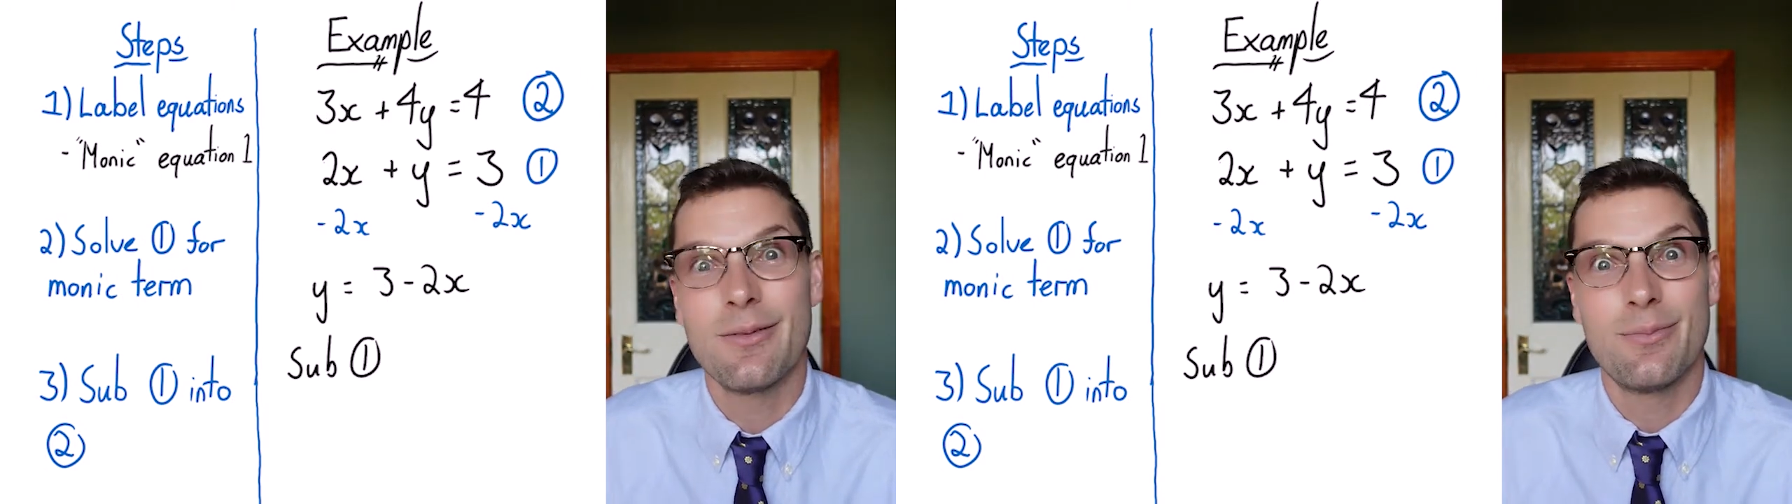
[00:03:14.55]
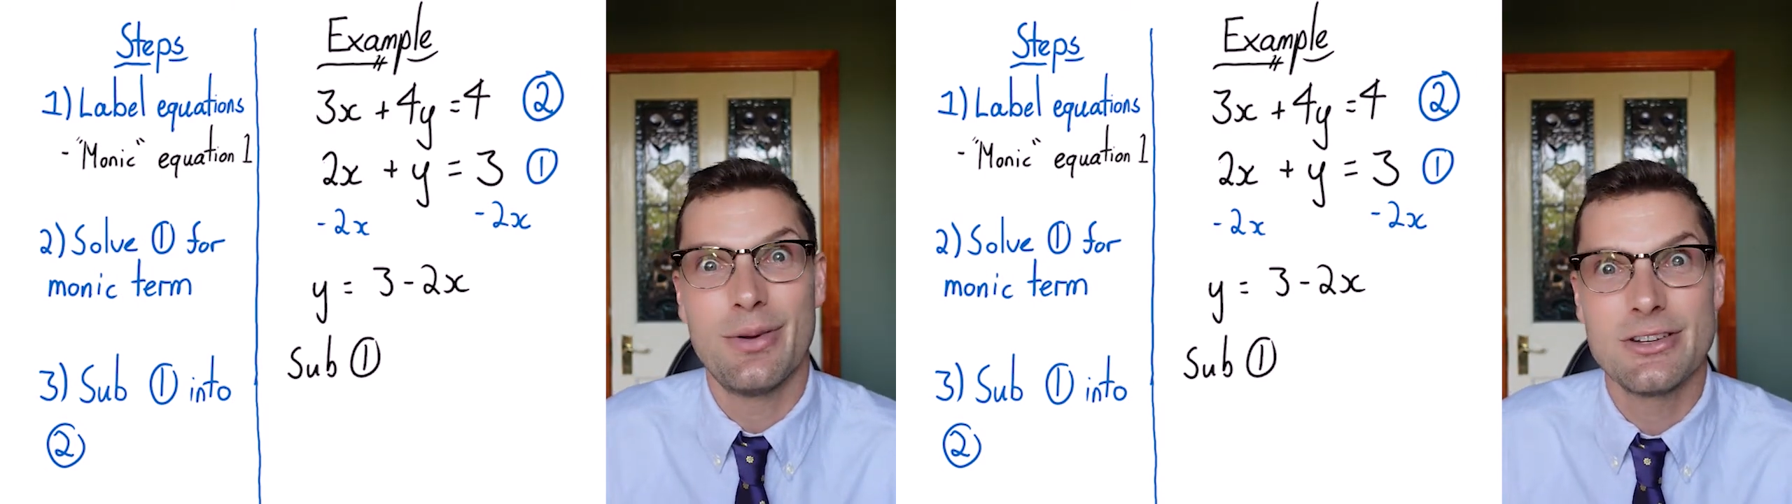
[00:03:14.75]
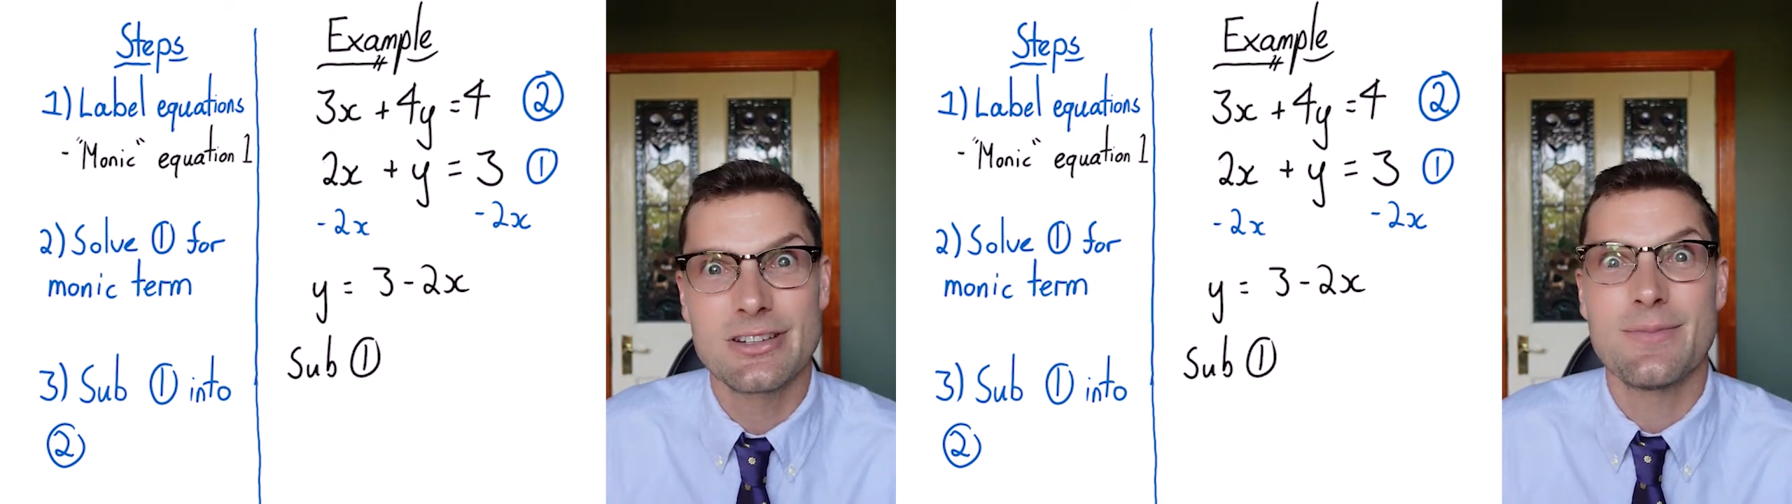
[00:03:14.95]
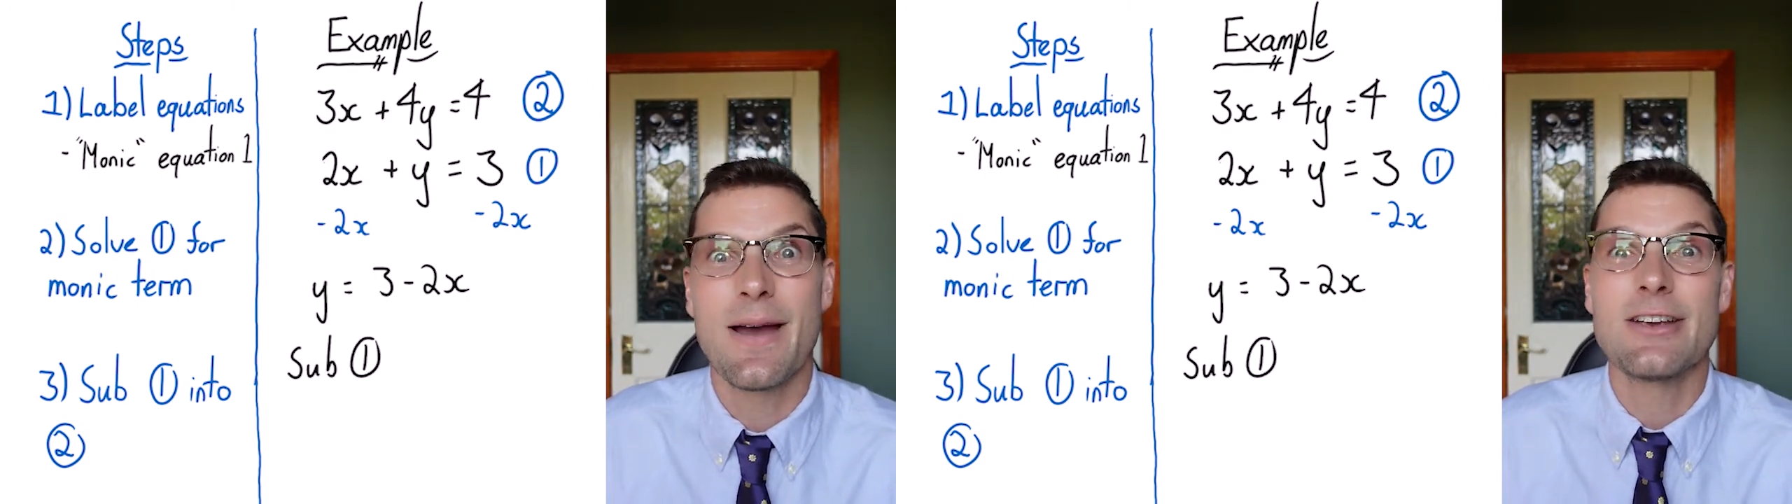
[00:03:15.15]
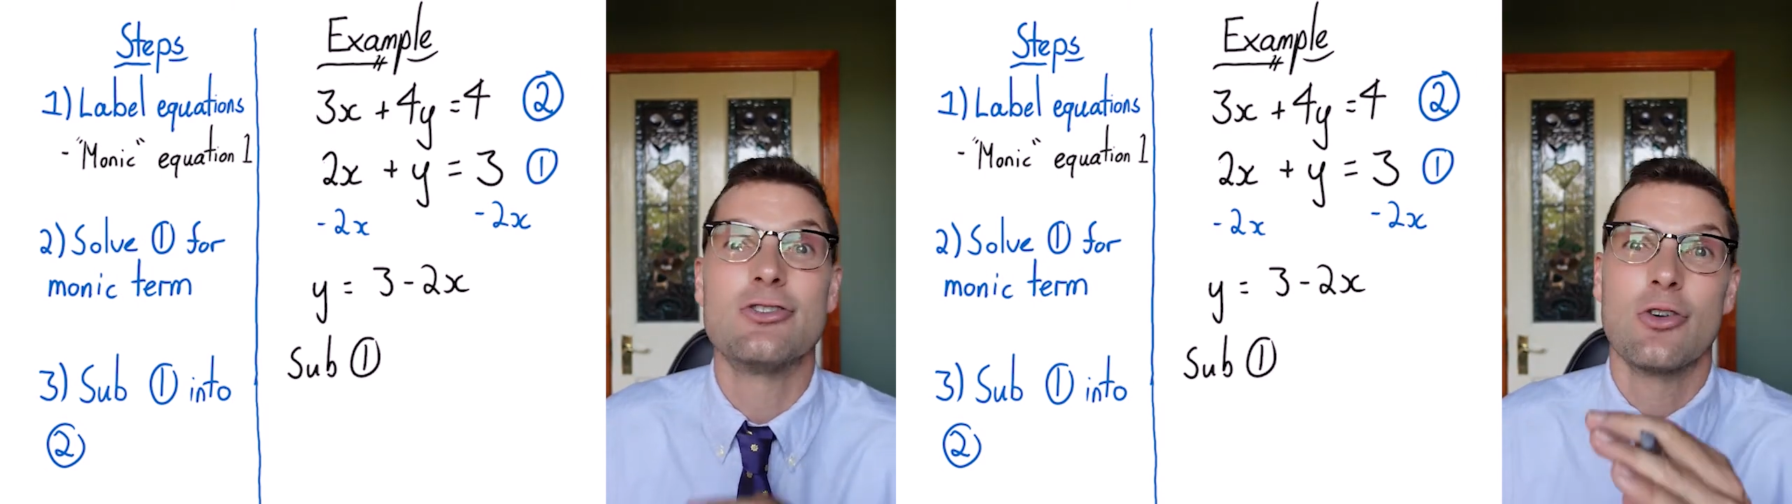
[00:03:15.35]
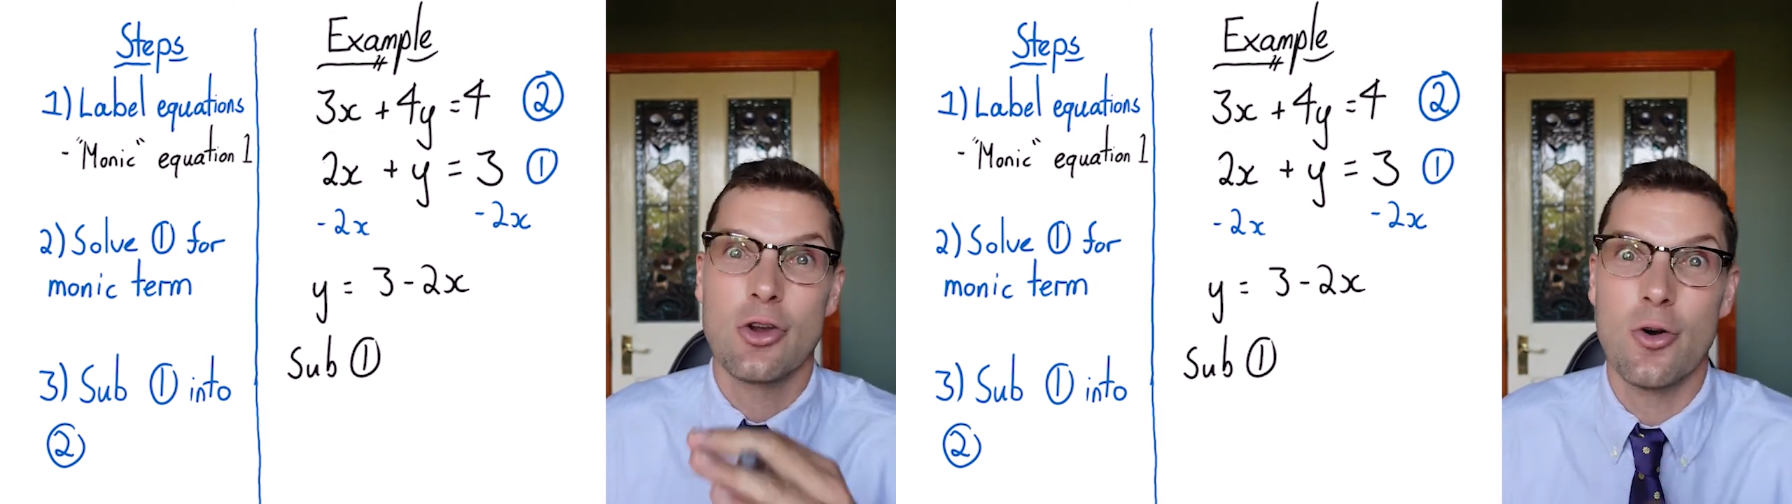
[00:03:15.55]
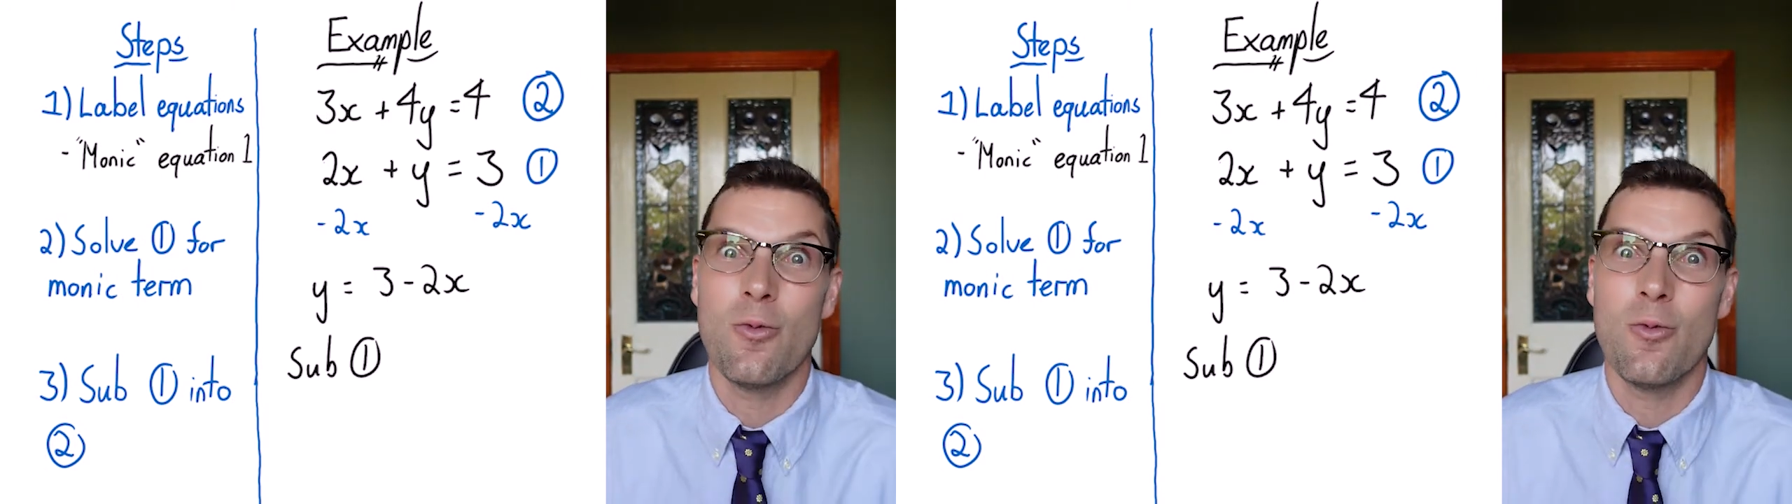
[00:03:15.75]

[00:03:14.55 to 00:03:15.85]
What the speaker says: but just to make sure your